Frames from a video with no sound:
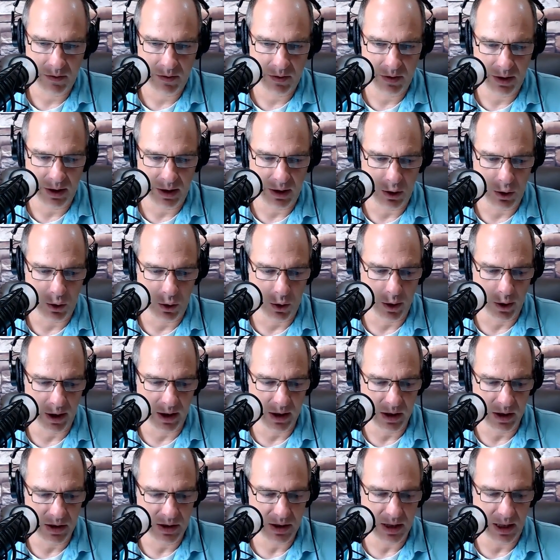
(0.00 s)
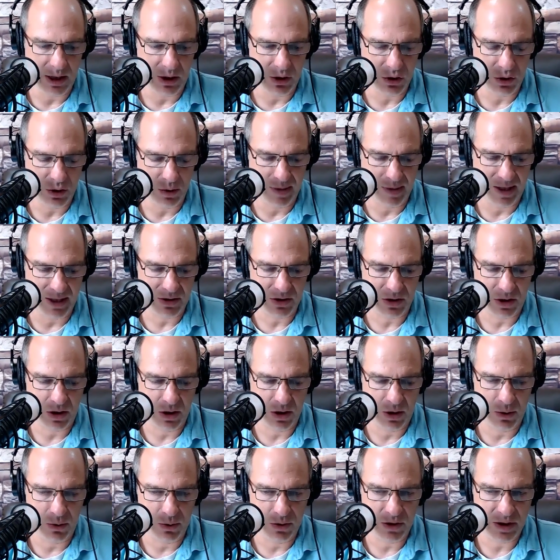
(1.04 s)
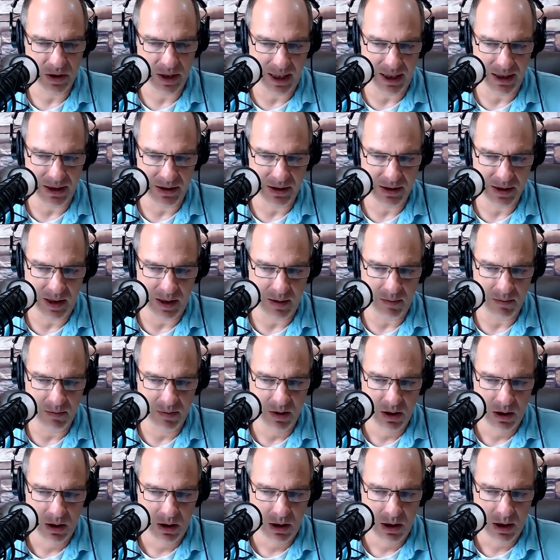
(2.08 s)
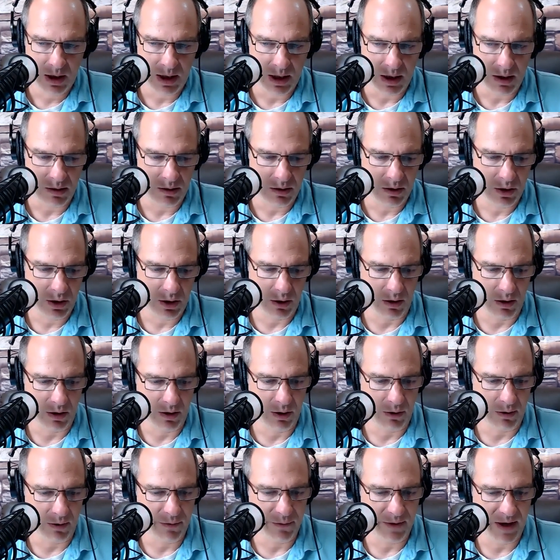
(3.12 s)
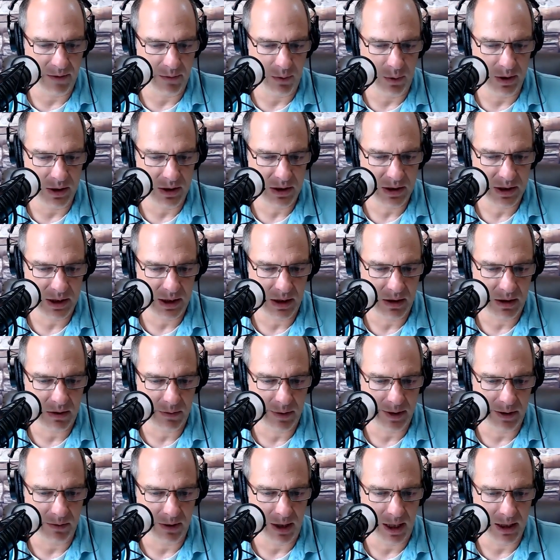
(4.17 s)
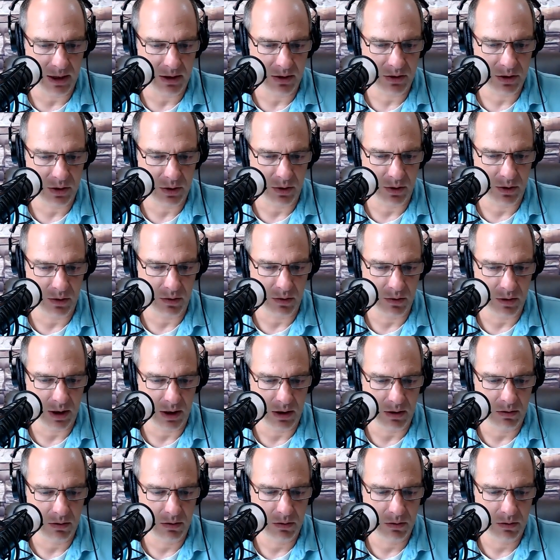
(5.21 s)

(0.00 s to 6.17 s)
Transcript: your organization, New Mexico Stands Up, you're a 501c3, right? So you're